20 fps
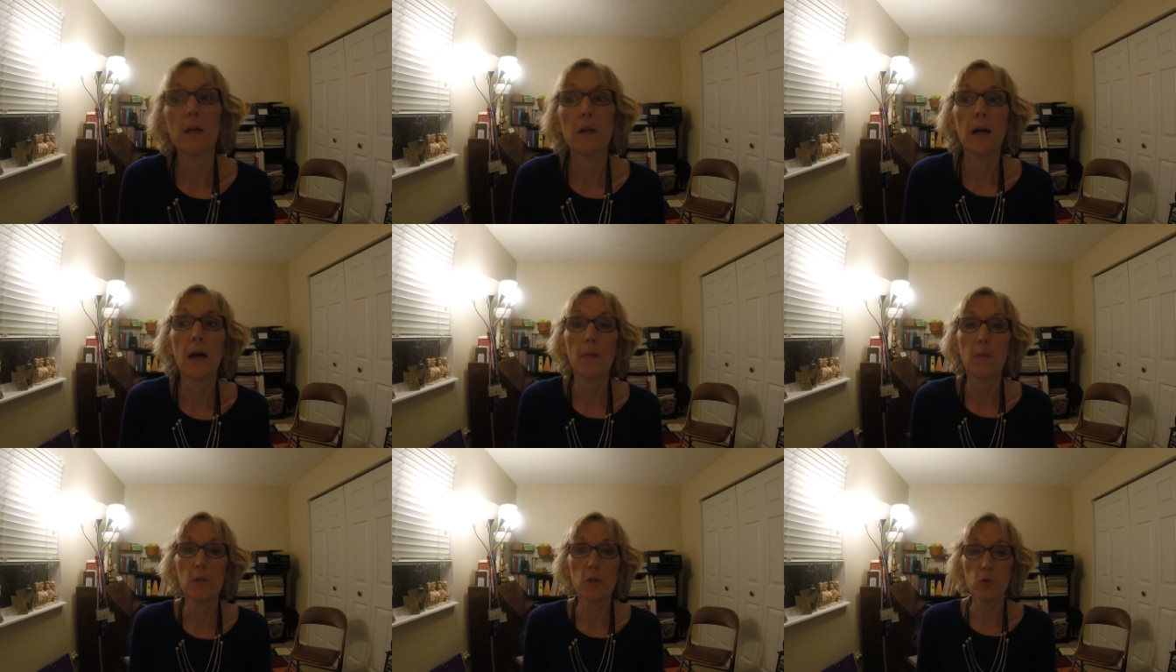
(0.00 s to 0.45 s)

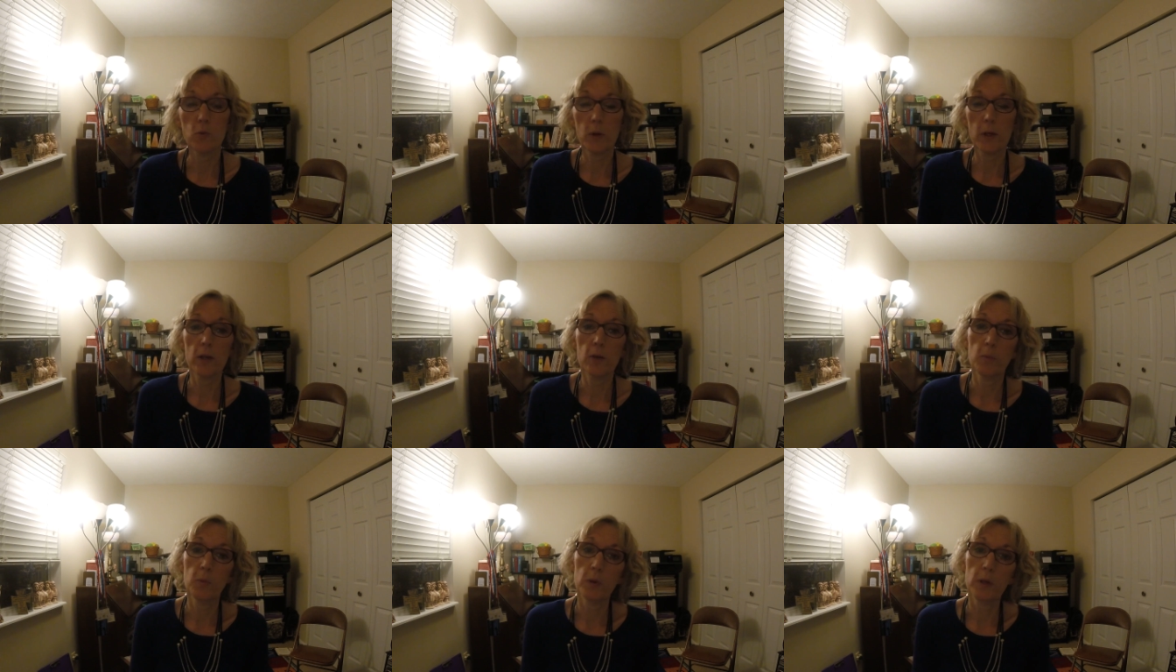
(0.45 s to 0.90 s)
how much
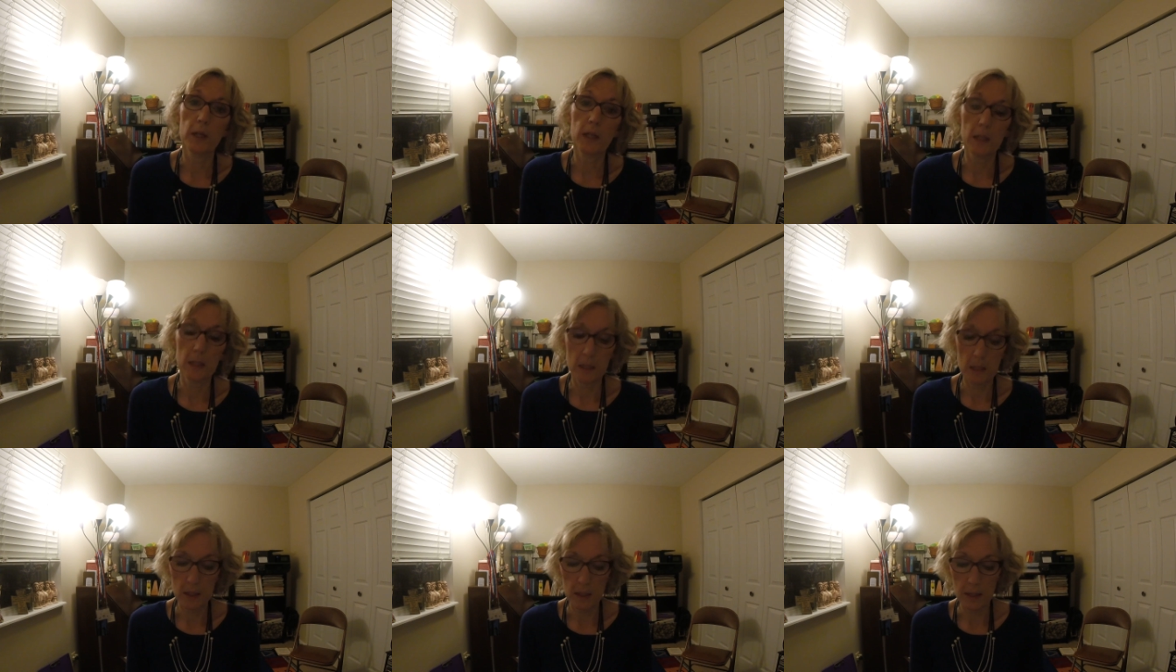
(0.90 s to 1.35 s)
weight you're putting
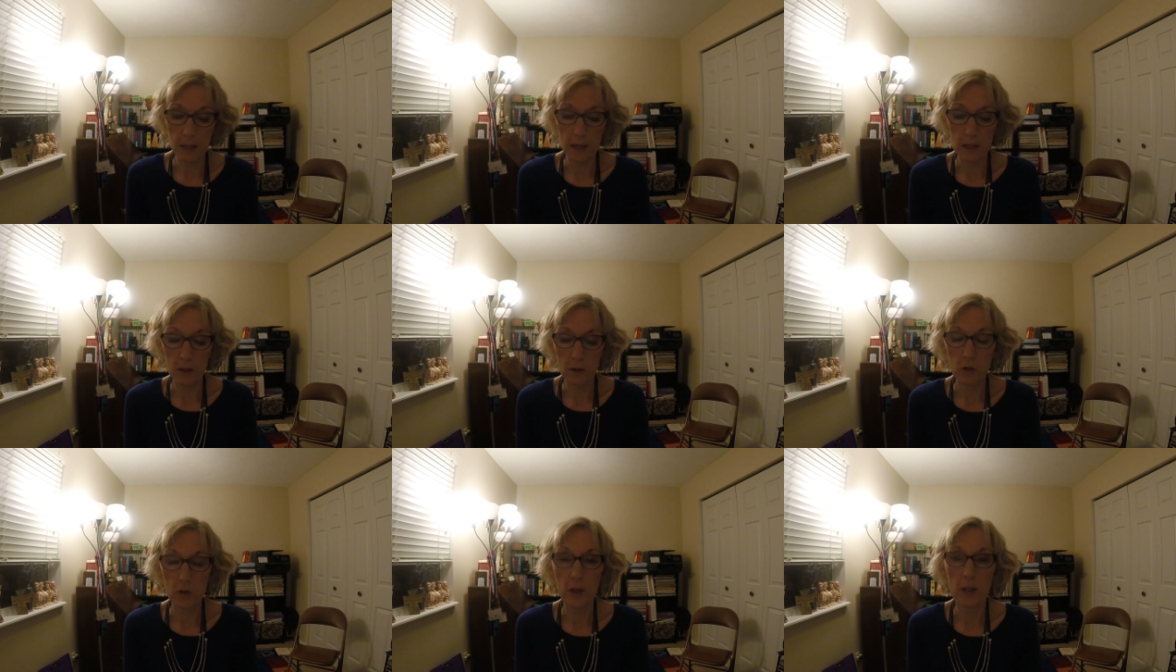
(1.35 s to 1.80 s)
into
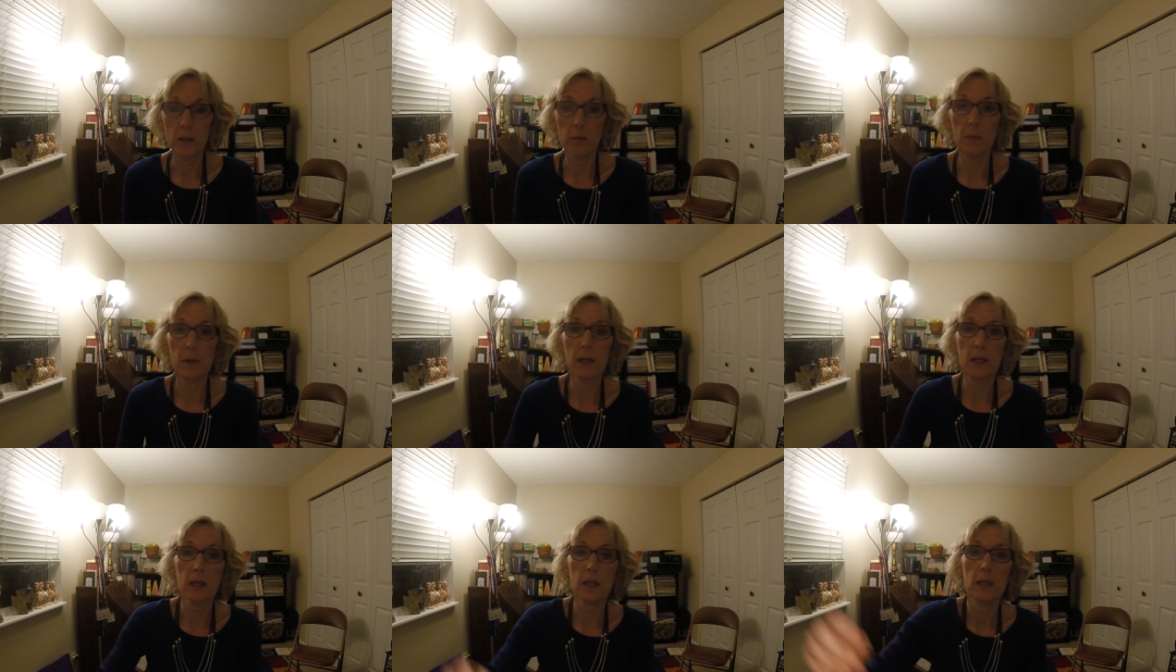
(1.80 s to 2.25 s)
that and trying to
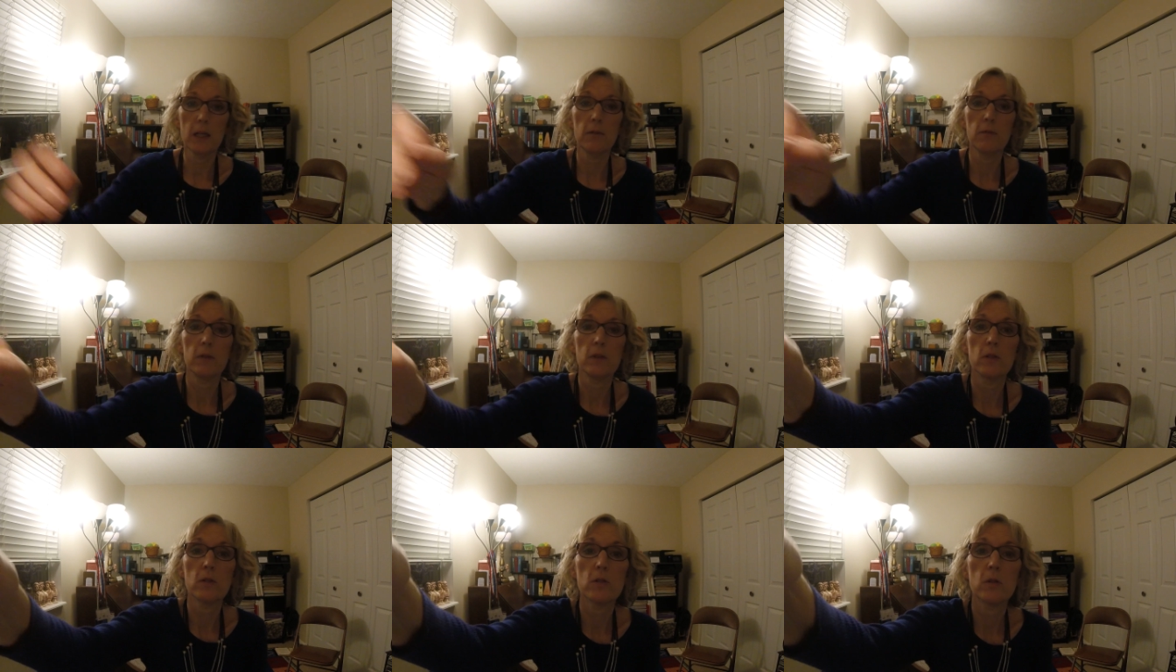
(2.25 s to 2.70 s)
make it
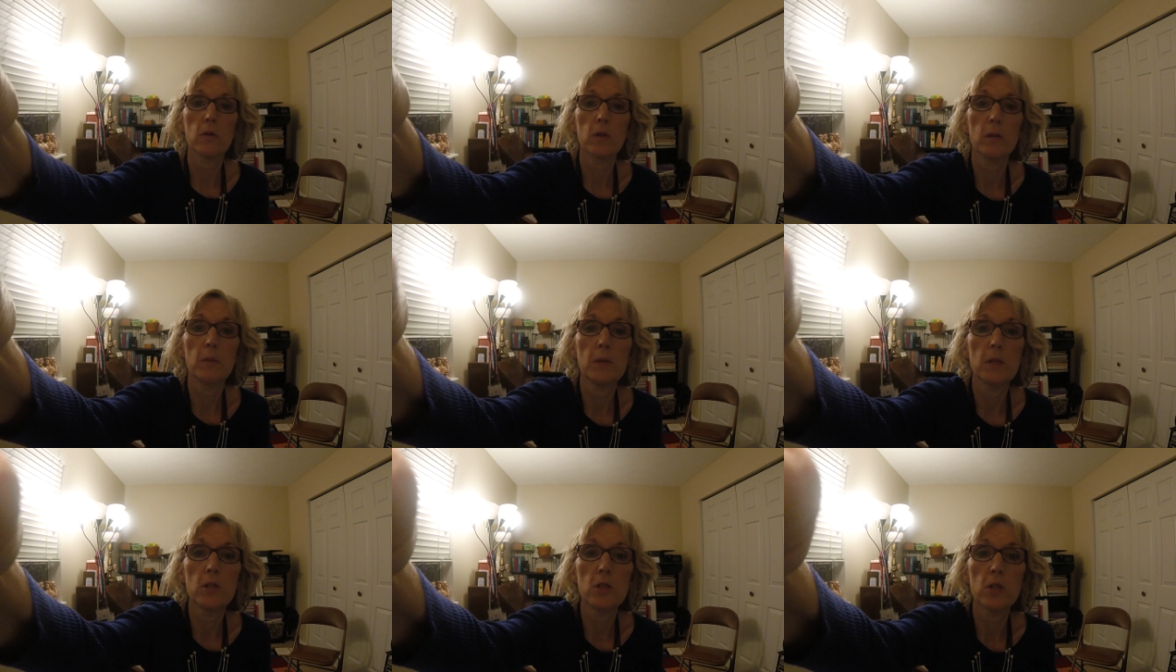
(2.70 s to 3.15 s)
even. So
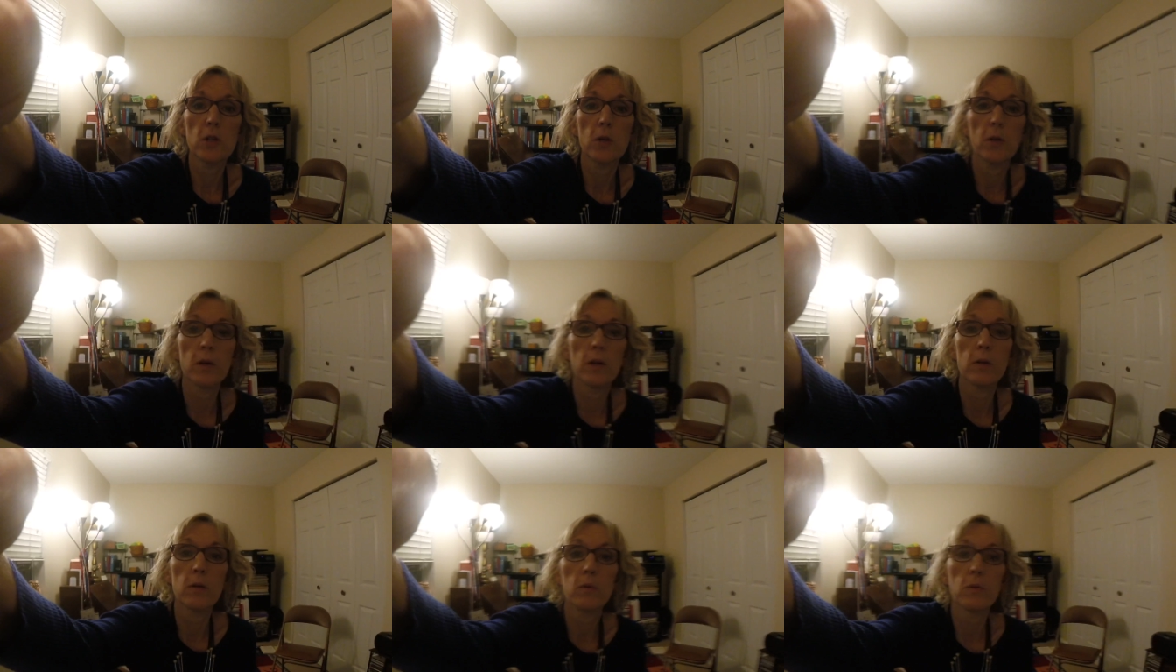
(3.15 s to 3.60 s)
let me show
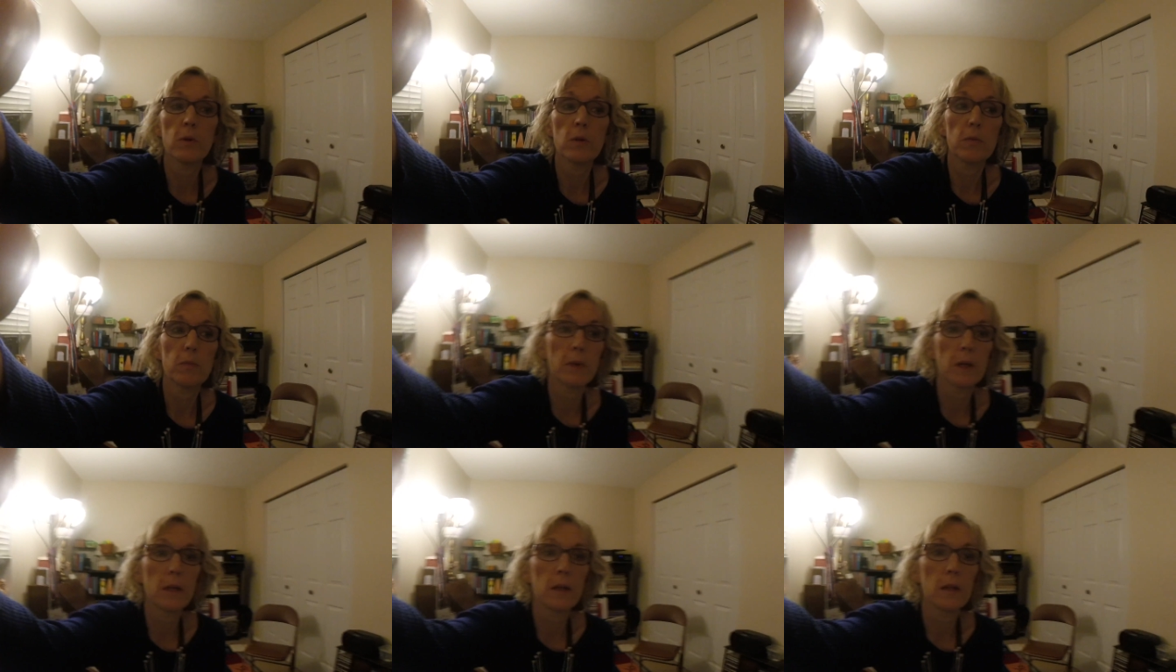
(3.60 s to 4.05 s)
you with my